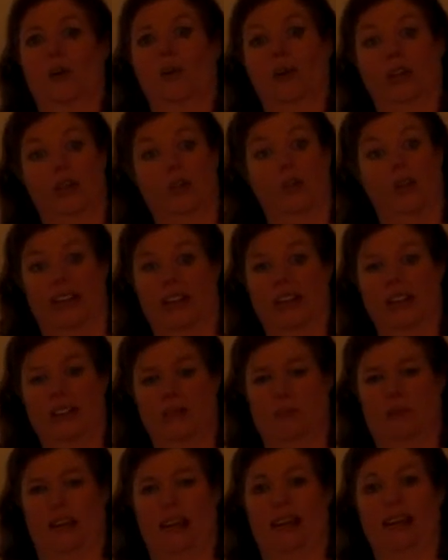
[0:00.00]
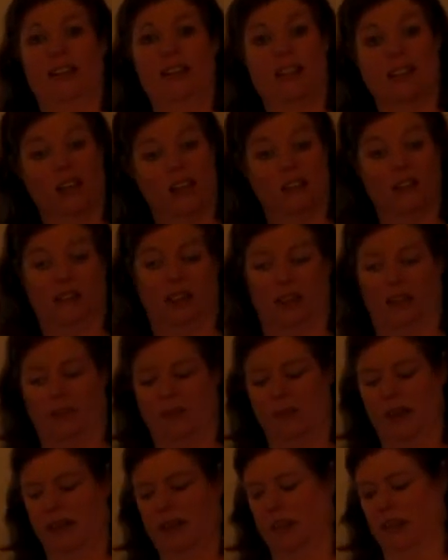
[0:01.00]
what you need it to be to convey
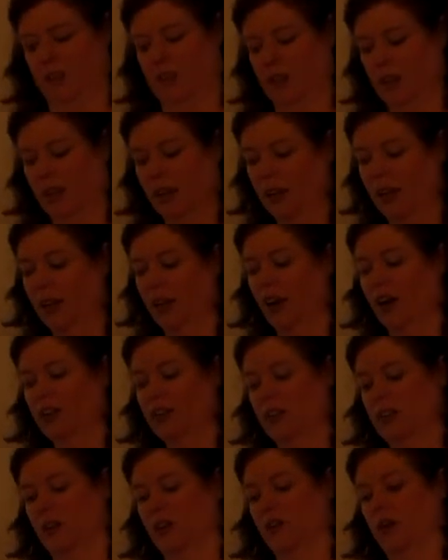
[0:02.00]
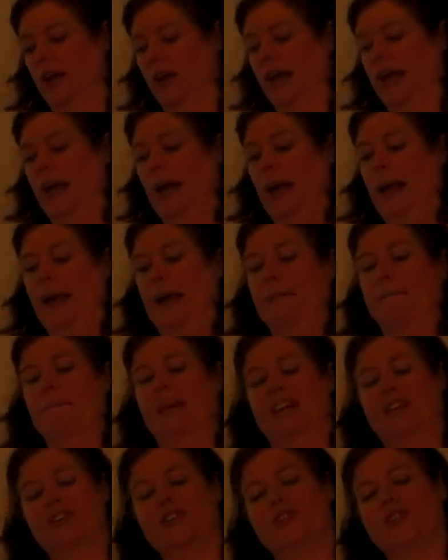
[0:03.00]
the message. Also,
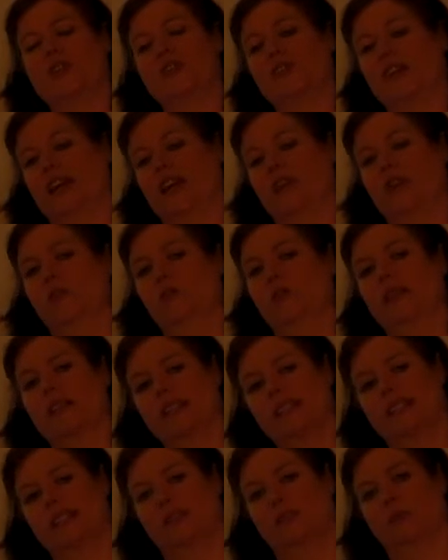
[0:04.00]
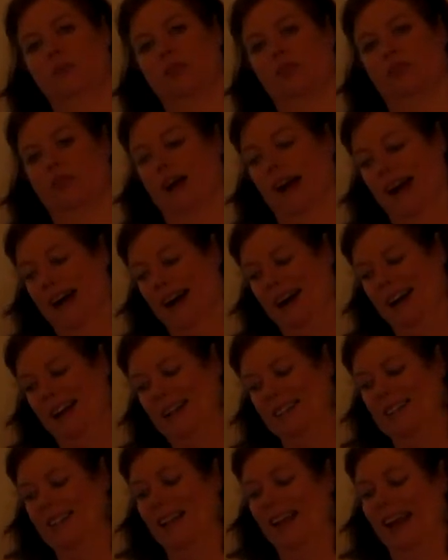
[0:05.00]
make sure that you listen with your
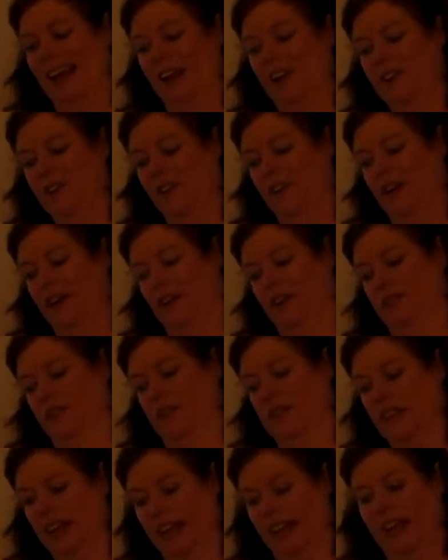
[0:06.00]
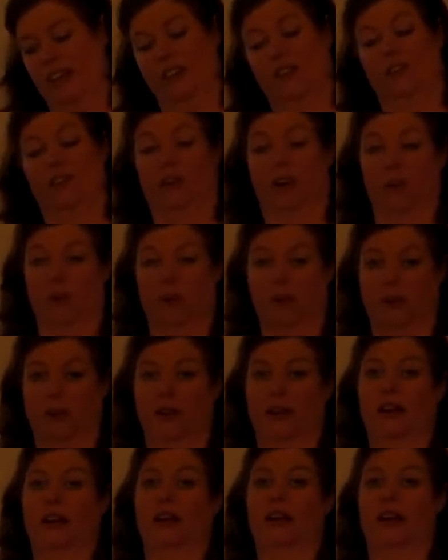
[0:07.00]
eyes and your ears and take in the
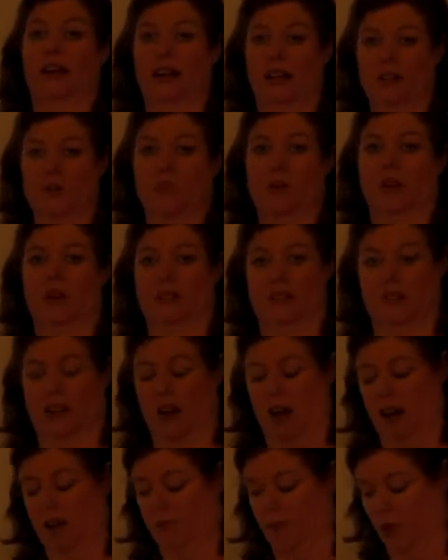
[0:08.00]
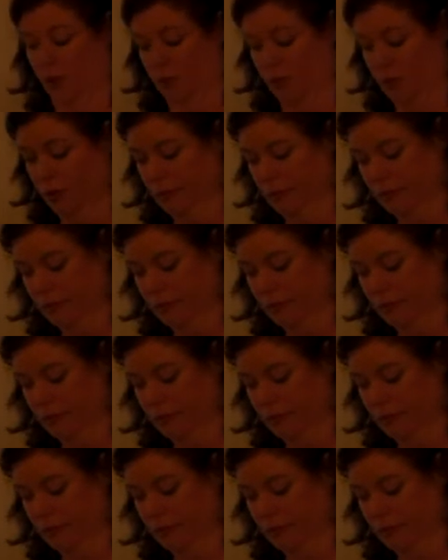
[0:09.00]
verbal as well as the nonverbal.